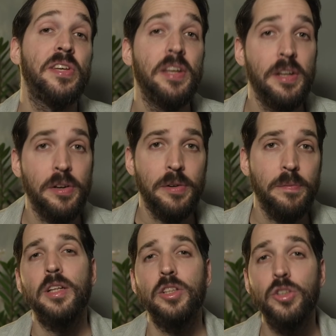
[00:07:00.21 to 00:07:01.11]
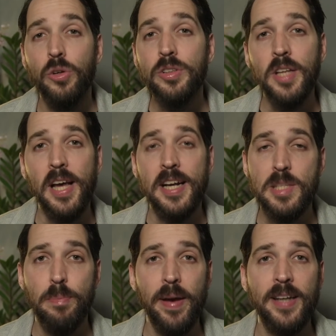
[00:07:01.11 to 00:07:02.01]
here. Don't
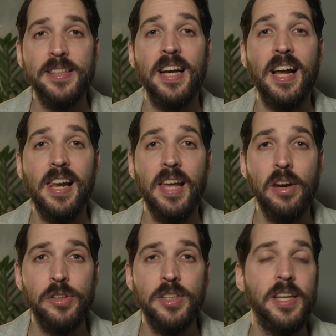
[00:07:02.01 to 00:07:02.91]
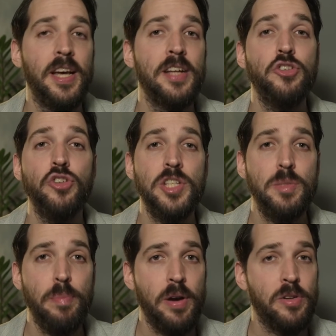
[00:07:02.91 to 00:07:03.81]
expect clarity and
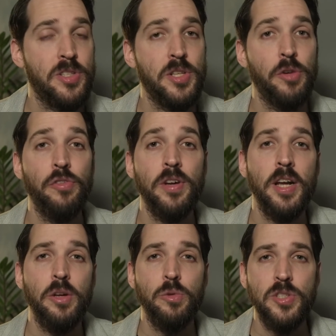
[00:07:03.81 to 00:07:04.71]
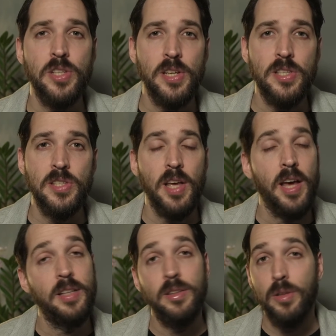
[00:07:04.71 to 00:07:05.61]
transparency of 906,
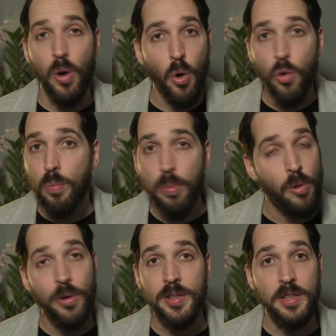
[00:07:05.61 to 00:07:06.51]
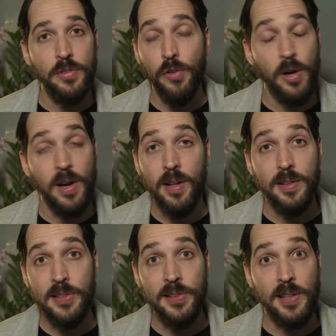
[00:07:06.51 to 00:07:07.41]
and oh boy did vocal
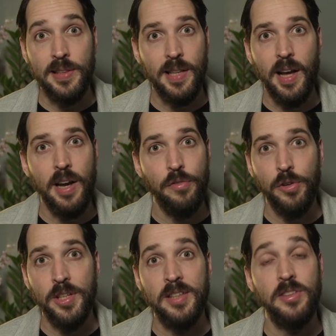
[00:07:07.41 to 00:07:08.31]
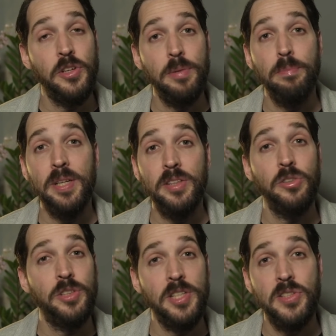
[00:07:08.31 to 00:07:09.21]
did not lie for that
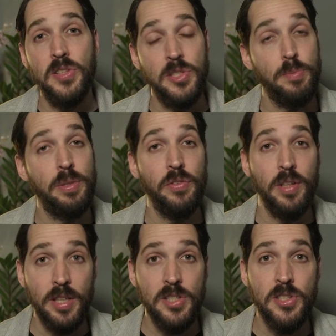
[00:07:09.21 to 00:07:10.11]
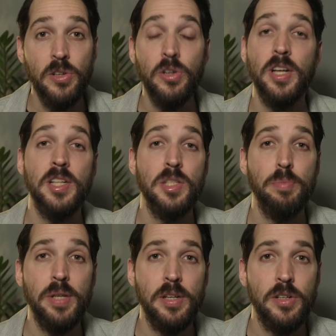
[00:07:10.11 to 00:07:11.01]
3-meter distance between listener and
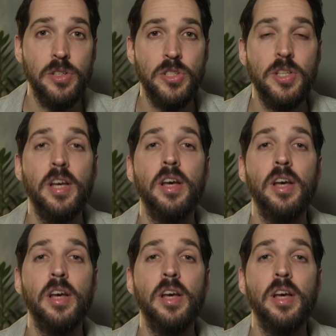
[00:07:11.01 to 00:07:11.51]
speakers.